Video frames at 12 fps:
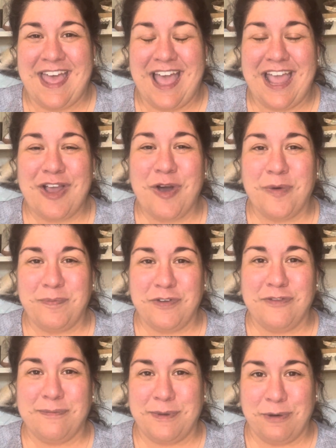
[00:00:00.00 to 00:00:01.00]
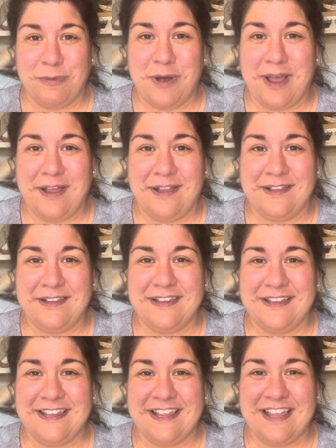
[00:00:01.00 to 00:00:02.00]
I hope you've been well.
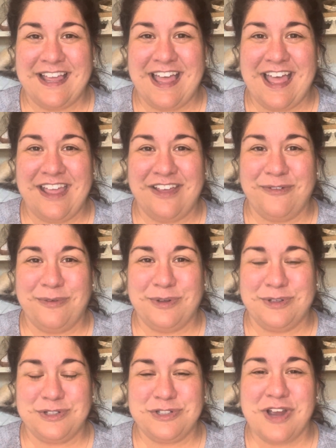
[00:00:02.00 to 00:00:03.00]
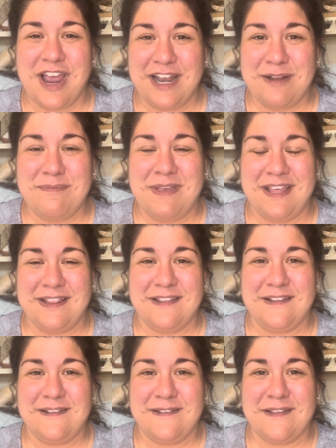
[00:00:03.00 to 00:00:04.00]
I will try to make
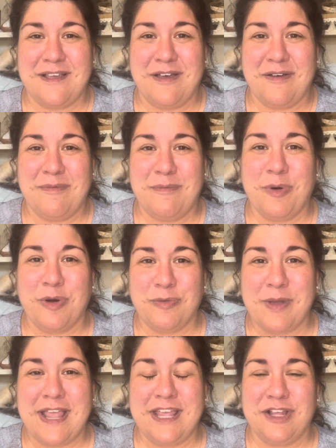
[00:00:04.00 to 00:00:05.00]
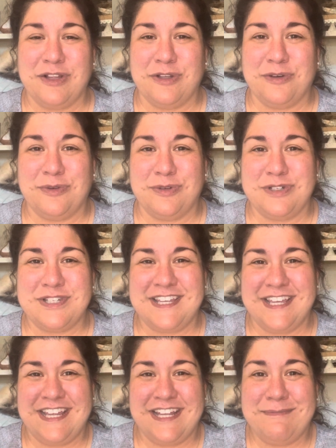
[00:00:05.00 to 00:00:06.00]
this a more regular
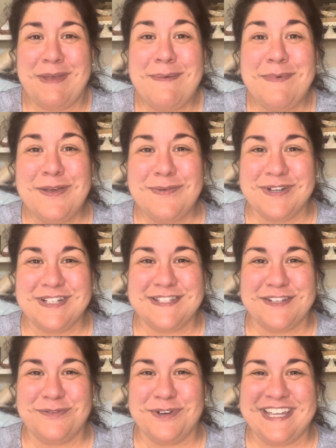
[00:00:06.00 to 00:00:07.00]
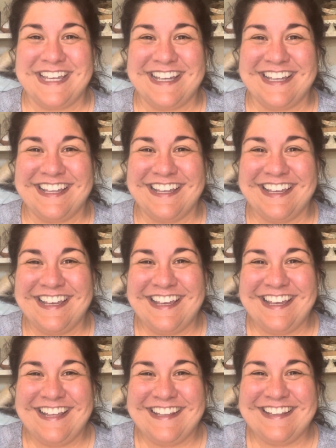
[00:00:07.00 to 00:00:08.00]
routine, maybe once a week.
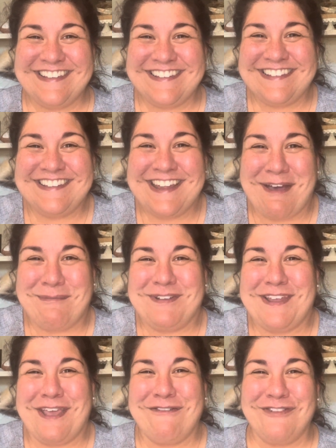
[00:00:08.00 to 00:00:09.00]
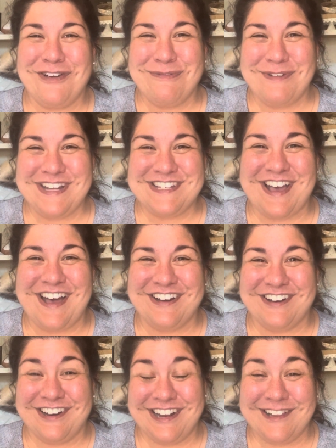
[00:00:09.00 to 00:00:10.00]
This is nap time for my
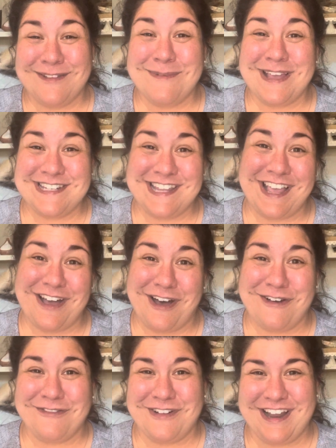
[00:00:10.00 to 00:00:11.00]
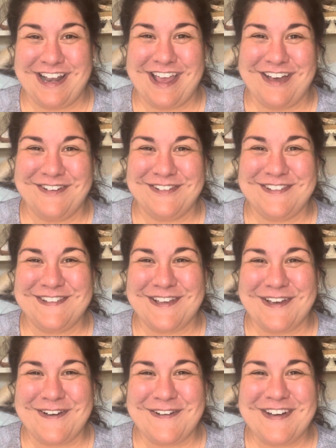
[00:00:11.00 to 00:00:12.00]
daughter, and it's my day off right now,
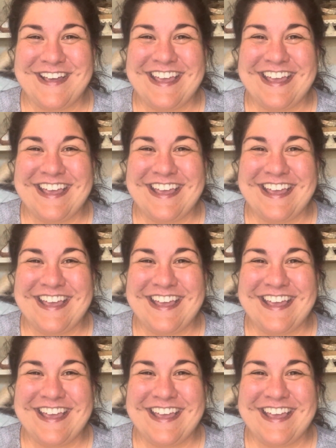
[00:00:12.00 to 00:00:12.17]
so